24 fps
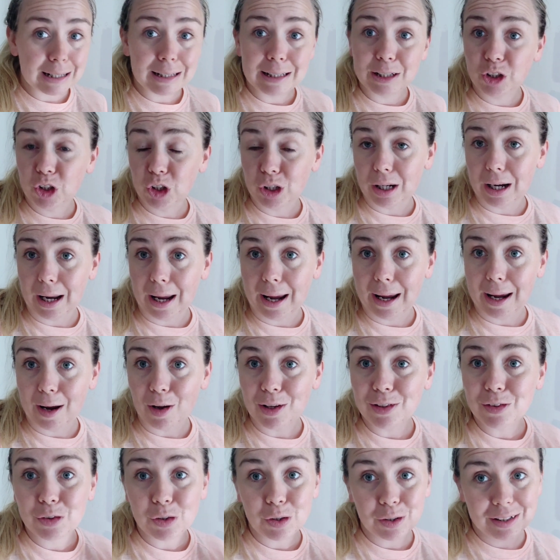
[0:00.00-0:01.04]
additionally,
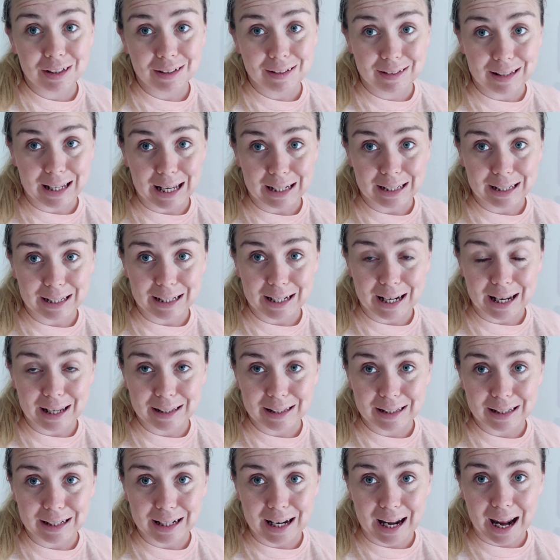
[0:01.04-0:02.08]
I started sanding
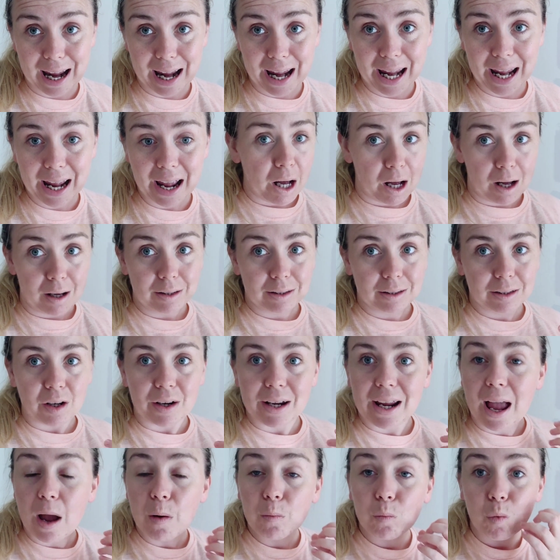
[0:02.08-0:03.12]
yesterday, but I
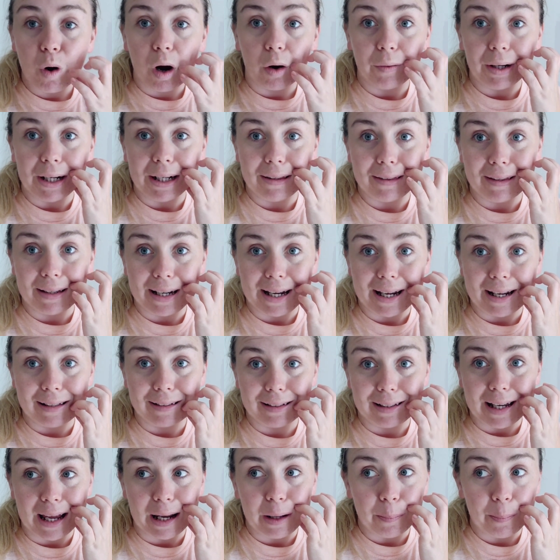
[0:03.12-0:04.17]
am worried that it
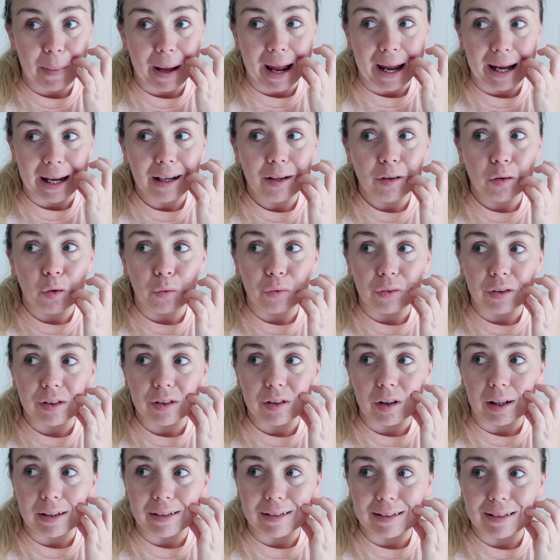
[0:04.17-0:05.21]
is lead paint on the
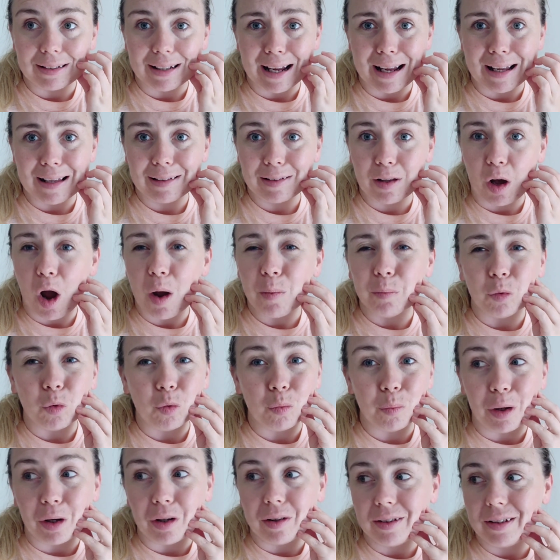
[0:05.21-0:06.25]
side of the stairs. I'm
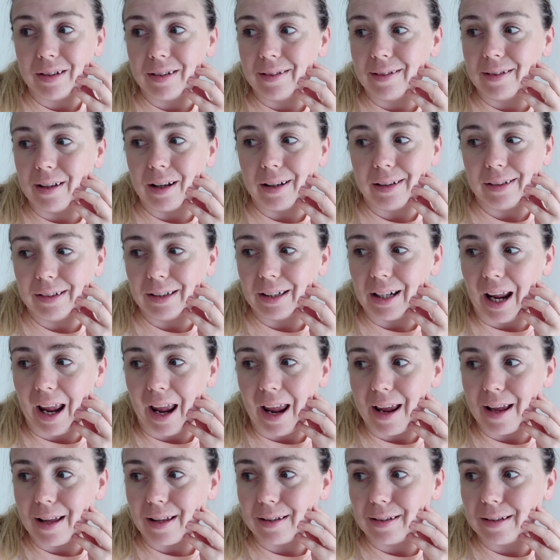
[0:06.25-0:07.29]
almost certain it
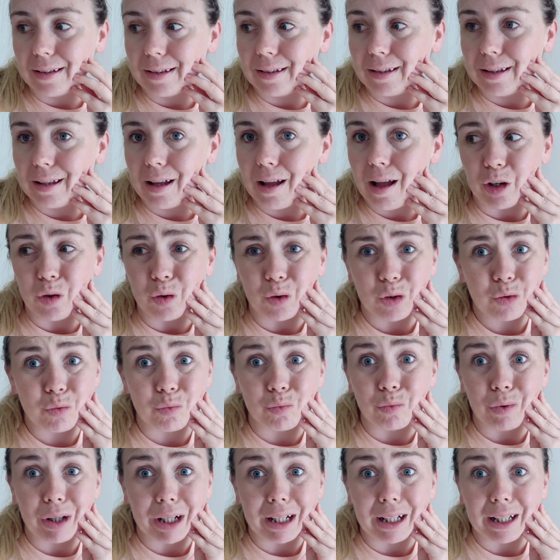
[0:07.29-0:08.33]
is. It looks
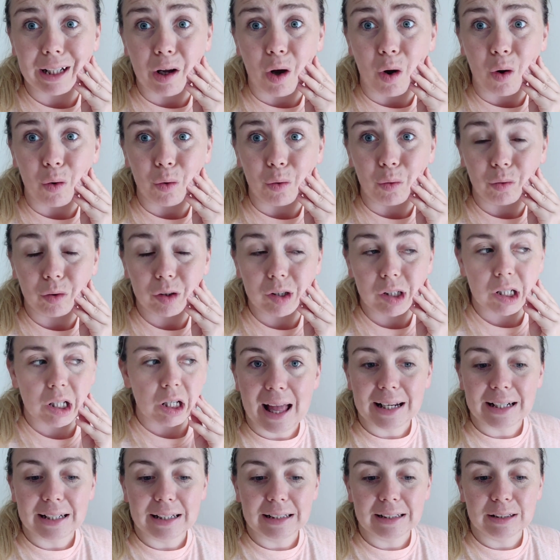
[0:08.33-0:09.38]
really old.
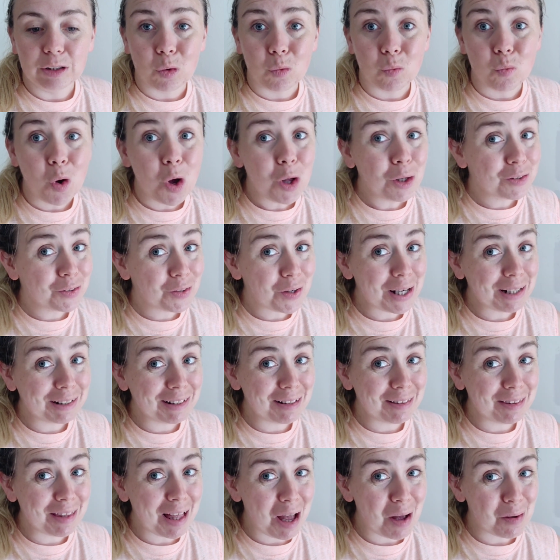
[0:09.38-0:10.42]
And whilst I
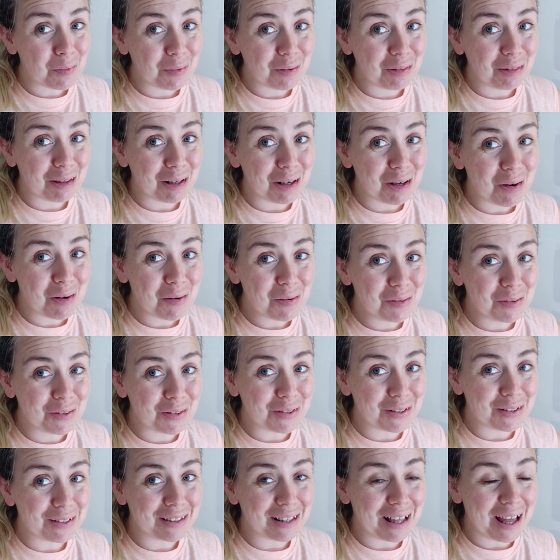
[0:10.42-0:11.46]
did that with the
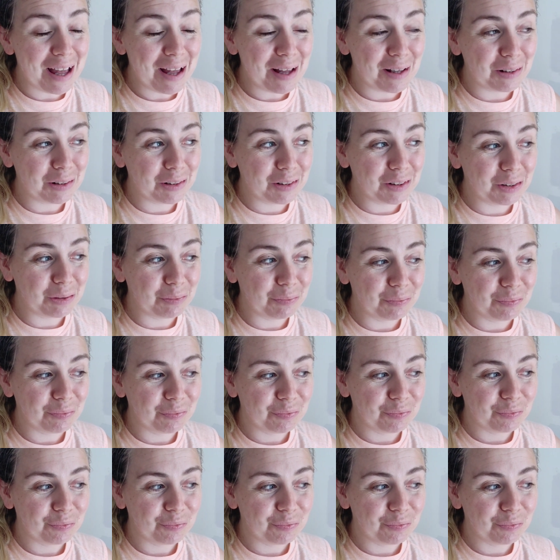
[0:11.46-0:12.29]
last set,